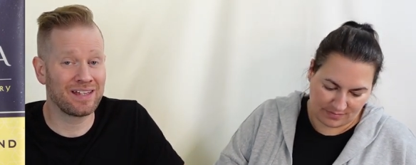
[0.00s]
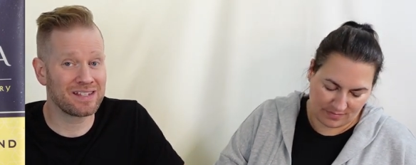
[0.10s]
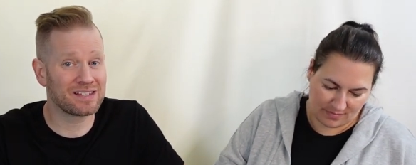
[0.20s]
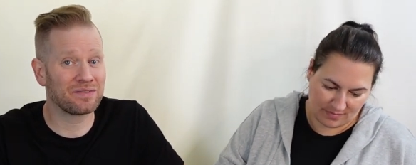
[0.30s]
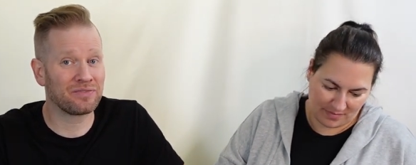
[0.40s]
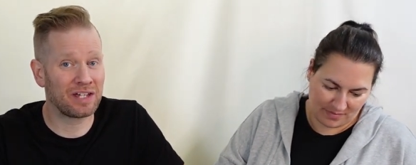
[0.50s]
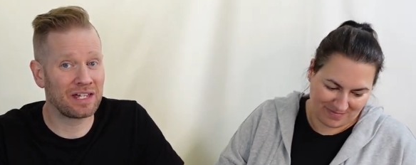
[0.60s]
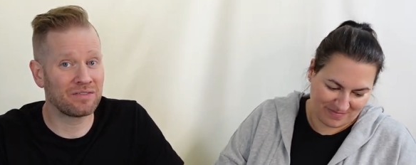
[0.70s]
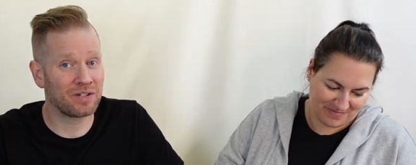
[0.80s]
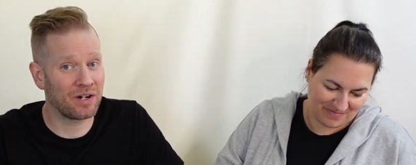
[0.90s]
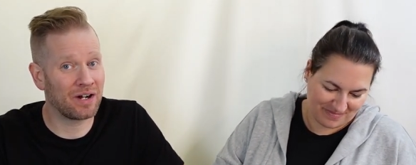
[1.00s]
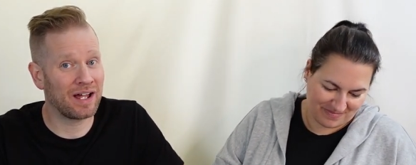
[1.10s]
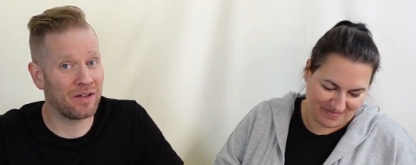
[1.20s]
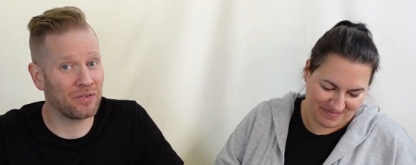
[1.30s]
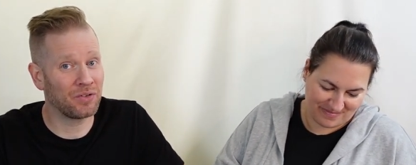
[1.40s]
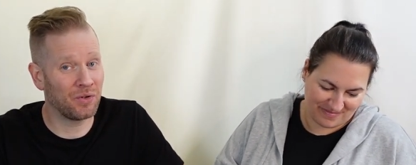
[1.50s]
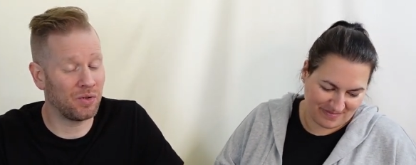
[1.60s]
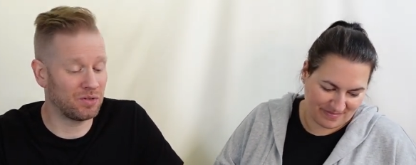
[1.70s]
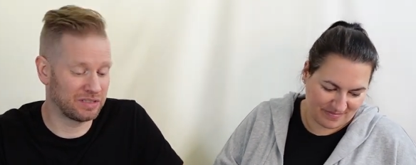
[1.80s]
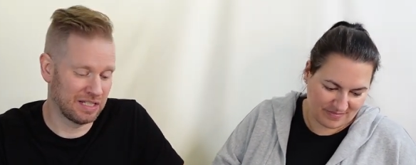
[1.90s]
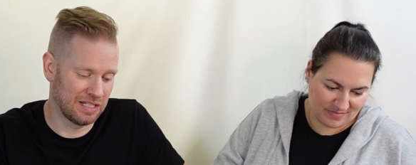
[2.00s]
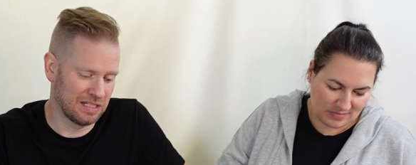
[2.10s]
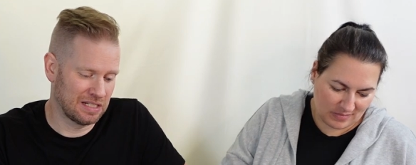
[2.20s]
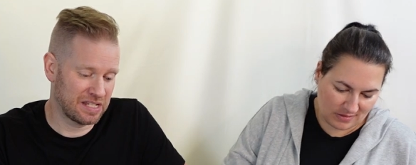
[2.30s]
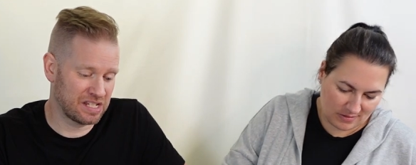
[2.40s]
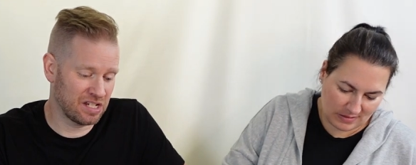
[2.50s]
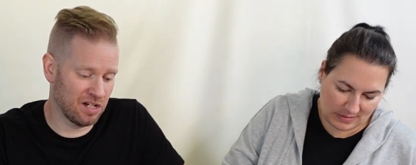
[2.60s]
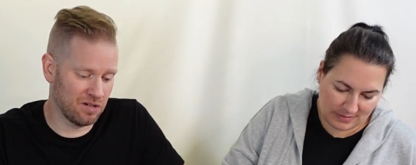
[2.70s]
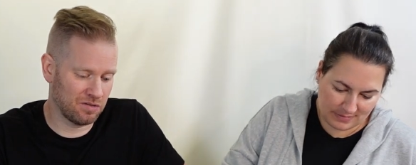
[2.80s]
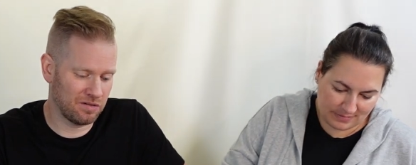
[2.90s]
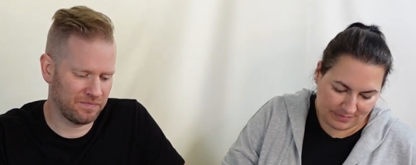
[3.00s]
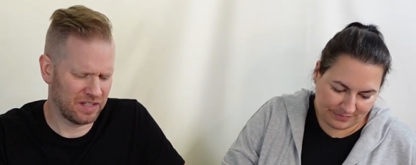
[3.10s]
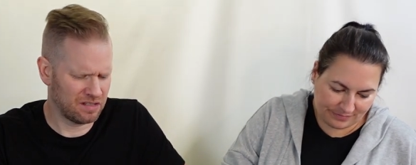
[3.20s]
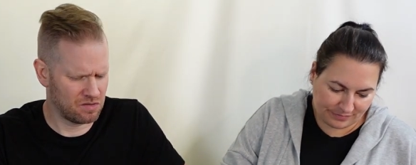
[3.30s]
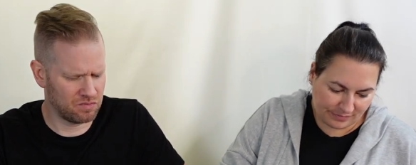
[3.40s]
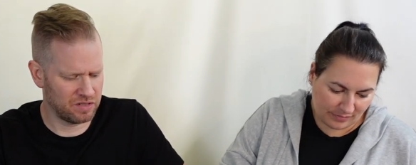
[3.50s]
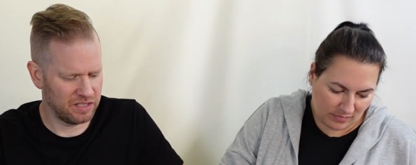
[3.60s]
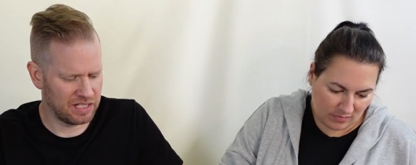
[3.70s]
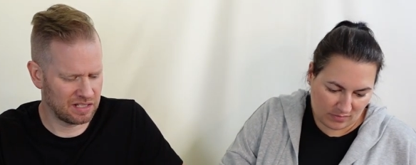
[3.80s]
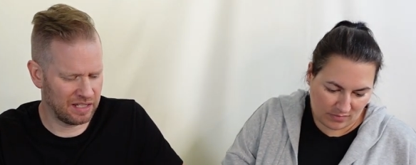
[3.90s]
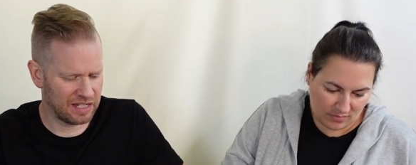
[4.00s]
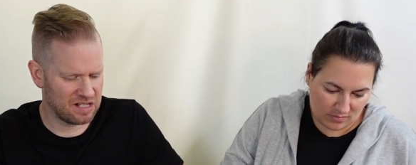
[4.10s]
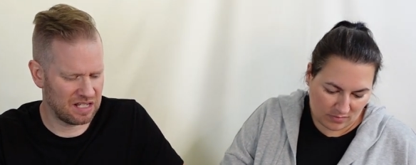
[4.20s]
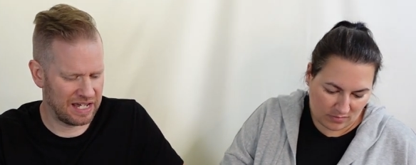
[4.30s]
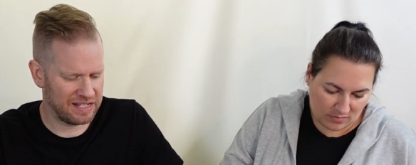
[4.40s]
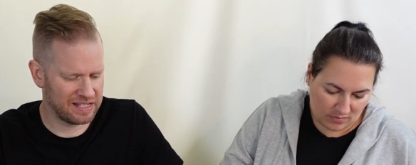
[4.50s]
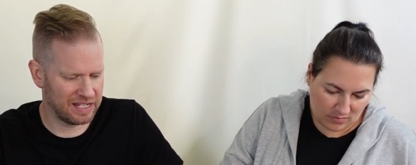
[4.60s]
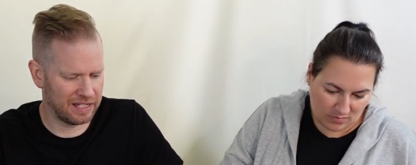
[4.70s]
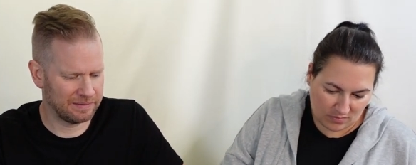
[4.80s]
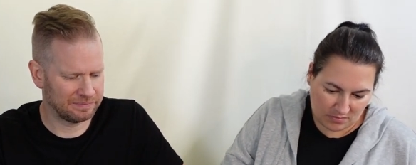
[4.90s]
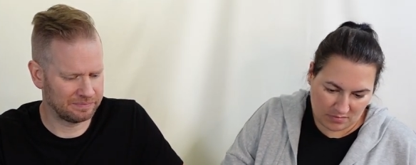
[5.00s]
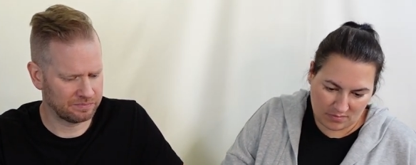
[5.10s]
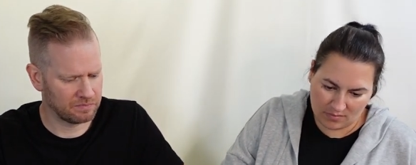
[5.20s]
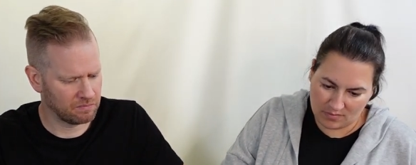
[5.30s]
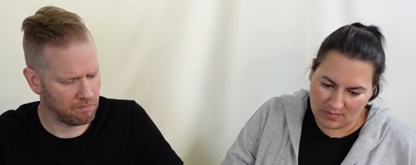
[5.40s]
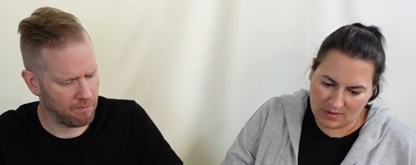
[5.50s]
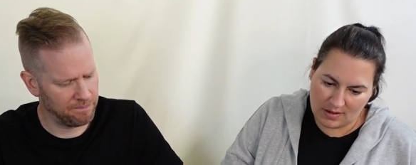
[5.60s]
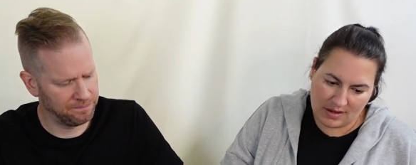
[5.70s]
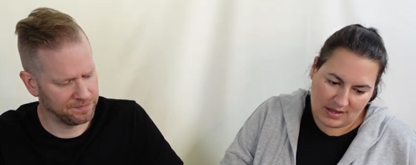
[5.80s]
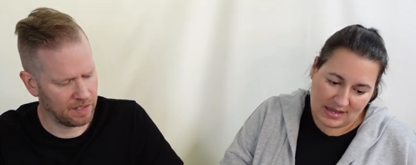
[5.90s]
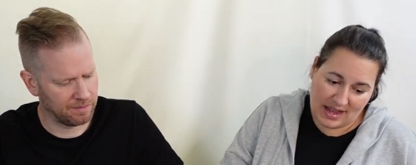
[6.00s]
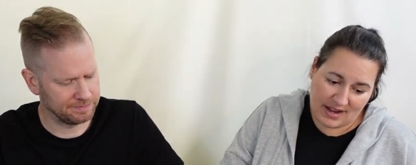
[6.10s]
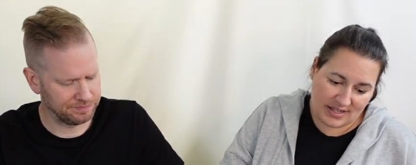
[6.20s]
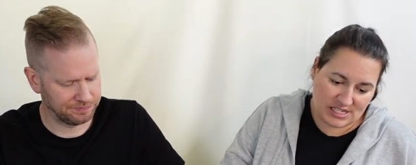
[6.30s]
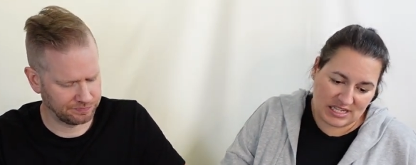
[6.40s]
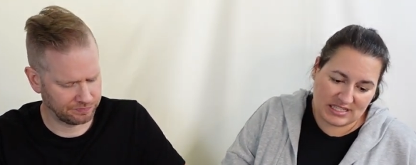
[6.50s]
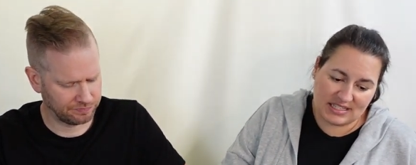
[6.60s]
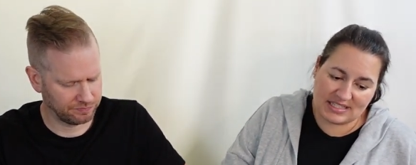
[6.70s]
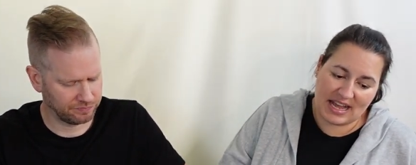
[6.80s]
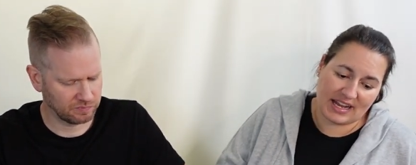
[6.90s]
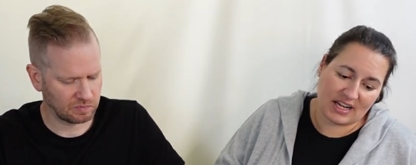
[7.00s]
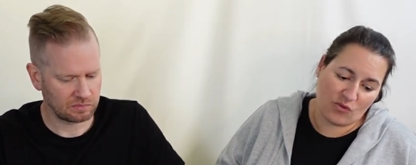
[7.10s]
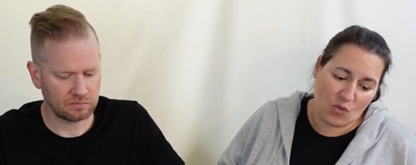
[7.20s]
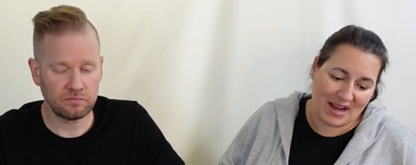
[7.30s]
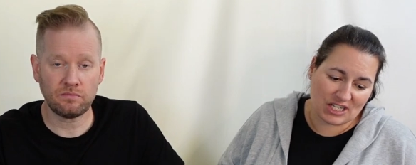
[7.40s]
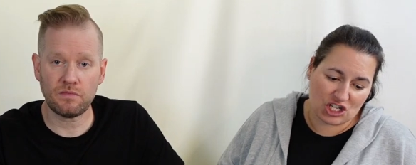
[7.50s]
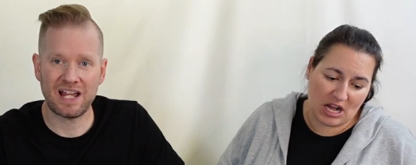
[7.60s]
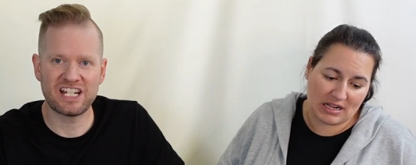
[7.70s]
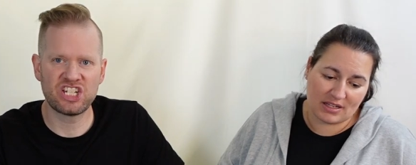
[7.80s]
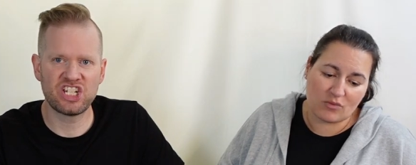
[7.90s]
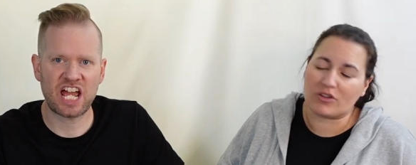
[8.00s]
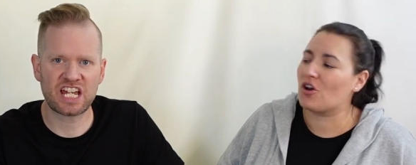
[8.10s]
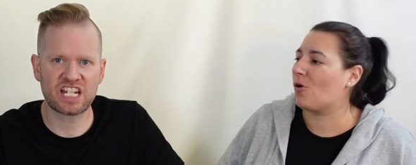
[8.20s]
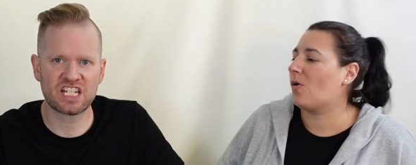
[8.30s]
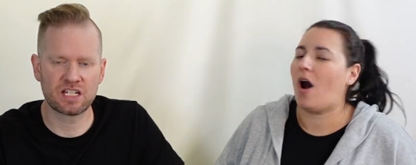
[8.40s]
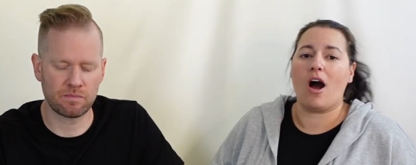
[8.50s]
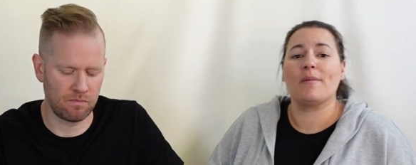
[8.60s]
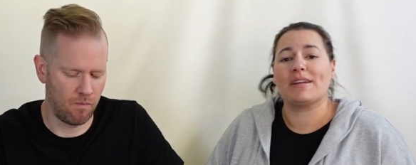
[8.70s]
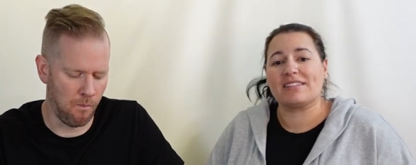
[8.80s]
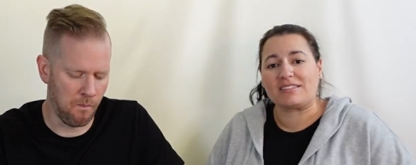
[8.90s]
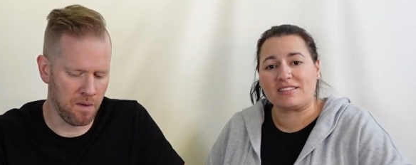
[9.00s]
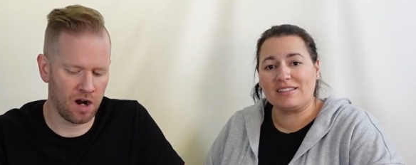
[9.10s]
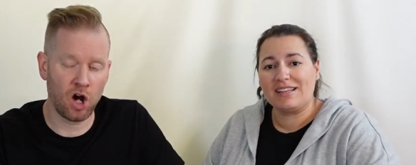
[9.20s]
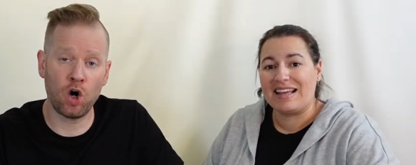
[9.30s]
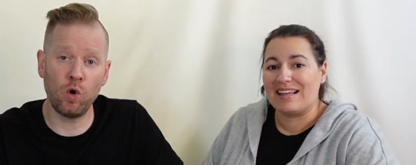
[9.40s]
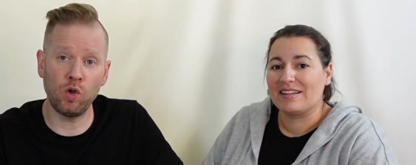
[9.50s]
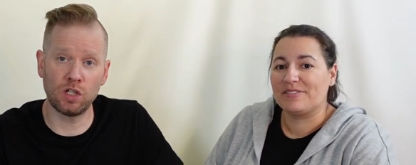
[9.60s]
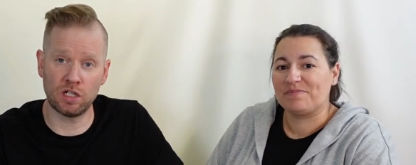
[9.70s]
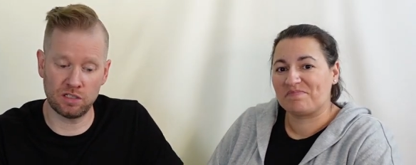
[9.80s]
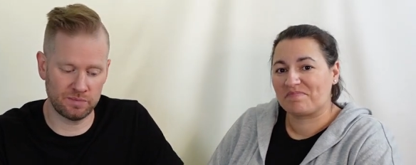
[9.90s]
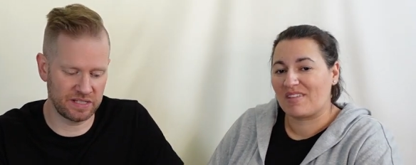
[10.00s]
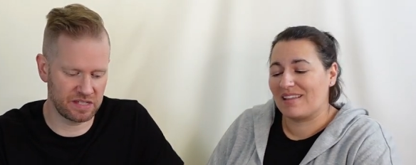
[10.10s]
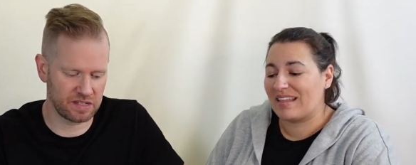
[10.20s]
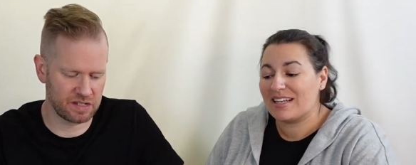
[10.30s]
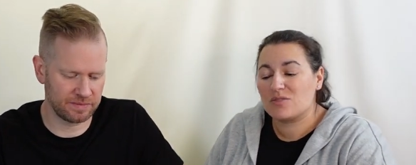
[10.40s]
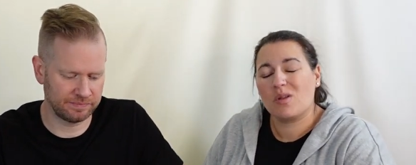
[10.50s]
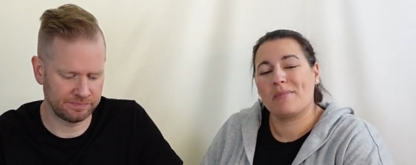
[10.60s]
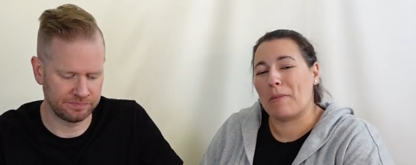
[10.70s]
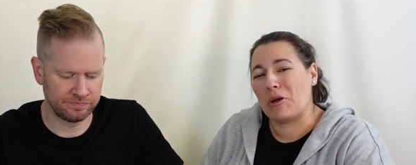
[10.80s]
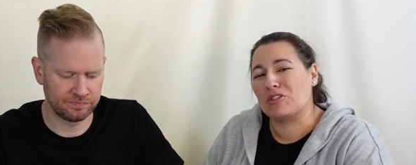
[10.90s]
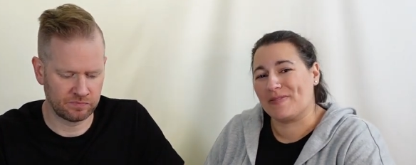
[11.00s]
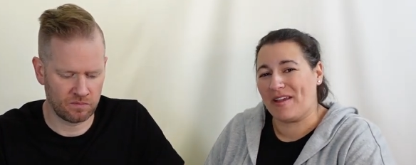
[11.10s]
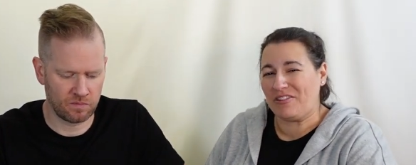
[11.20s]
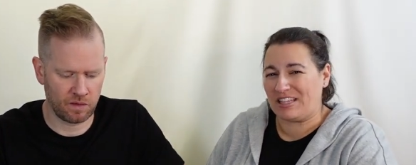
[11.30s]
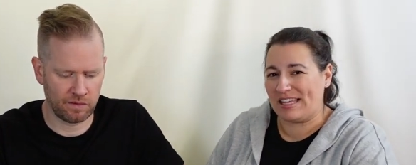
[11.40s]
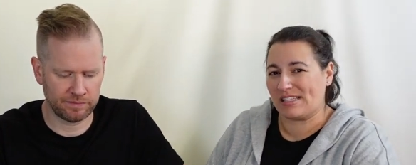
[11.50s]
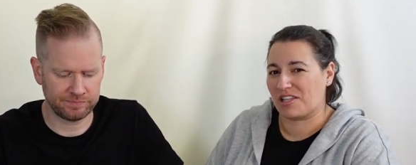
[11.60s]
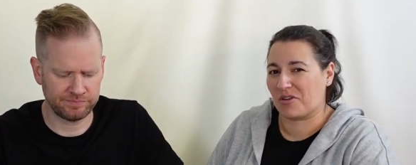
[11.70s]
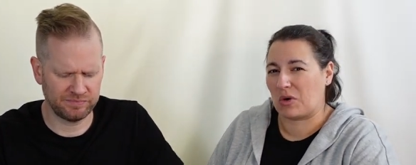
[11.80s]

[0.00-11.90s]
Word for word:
Speaker 1: is a fave at our household. So, it looks really, like, classy.
Speaker 2: Yeah, it's just a decadent white chocolate with whole almonds.
Speaker 1: Whole almonds. That
Speaker 2: is one of my most favorite things in the